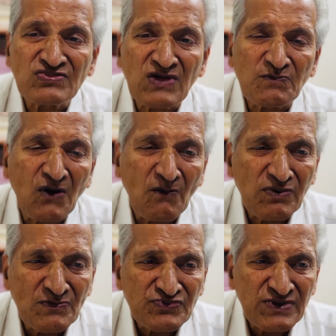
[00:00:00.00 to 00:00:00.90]
their
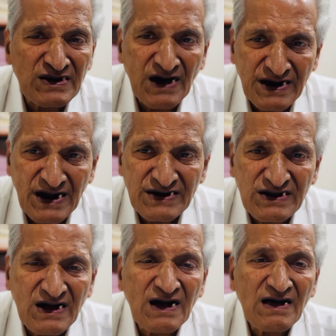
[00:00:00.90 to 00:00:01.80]
problems in
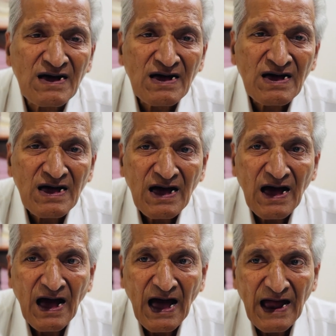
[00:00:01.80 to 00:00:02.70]
Karnataka
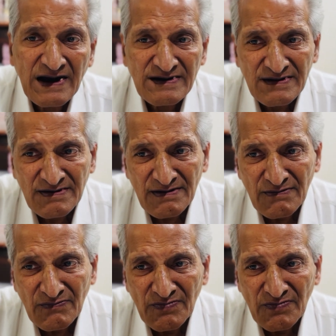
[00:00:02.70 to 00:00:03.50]
and uh,